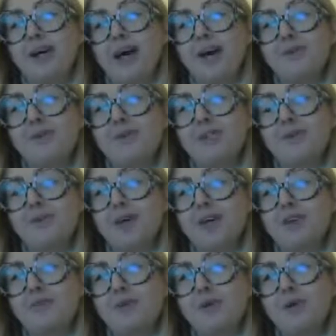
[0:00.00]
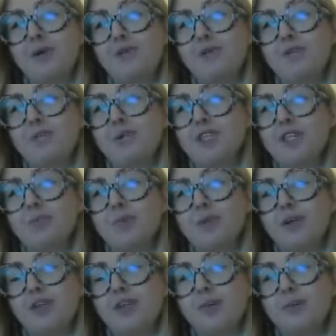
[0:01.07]
how do you expect the role of a bridging
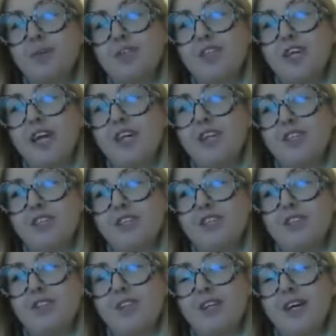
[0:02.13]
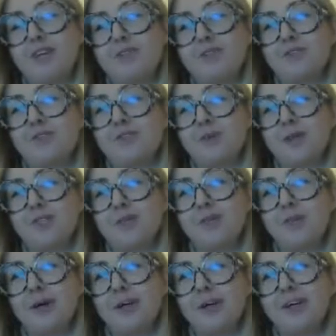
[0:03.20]
broker will change in
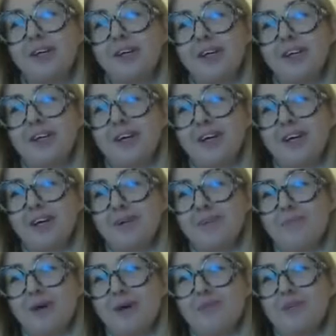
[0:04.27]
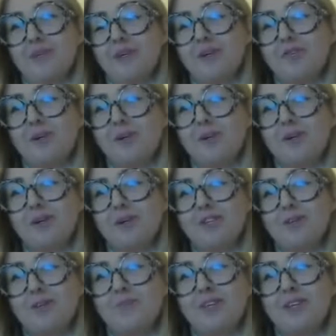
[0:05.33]
2021? I'm sure you've probably got
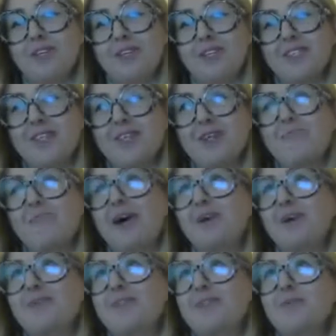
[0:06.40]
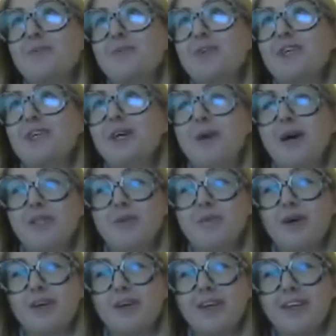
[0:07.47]
some interesting comparisons with the US
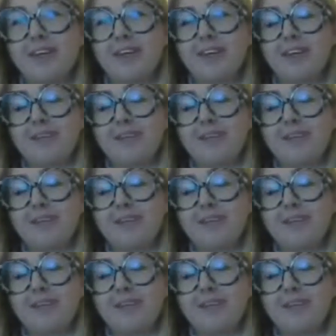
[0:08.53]
market.